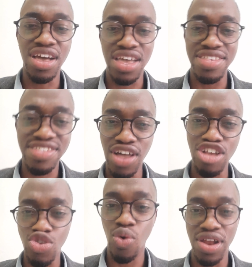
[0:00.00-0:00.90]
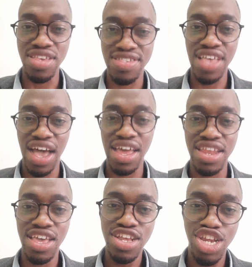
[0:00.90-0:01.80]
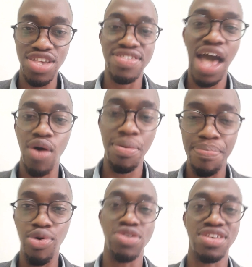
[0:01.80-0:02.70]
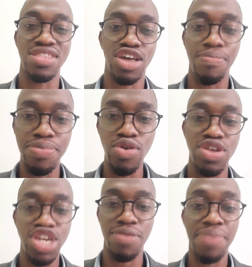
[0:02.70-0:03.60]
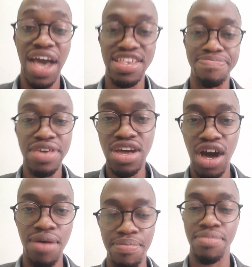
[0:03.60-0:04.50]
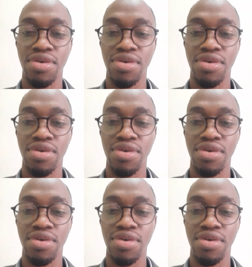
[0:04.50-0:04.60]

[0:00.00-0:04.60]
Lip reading: can start to understand just how important the computer chip has become.